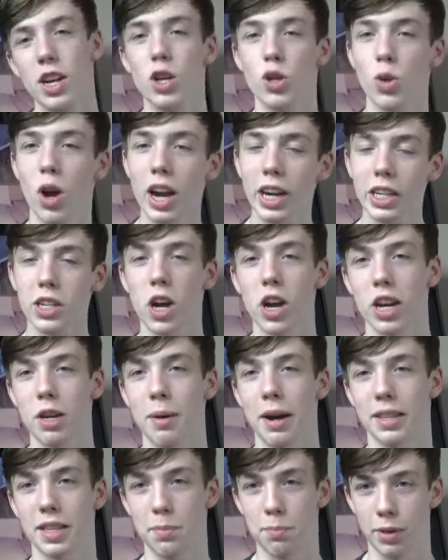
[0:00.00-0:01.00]
So I'm going to talk
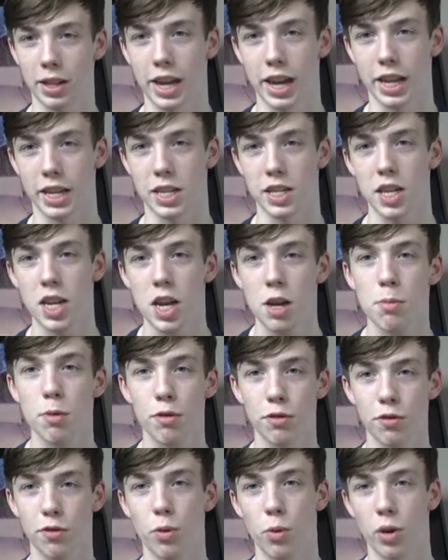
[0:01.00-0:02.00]
about the plants
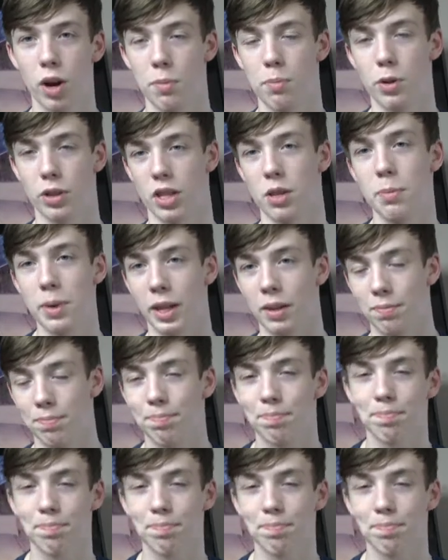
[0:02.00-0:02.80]
before I put them in.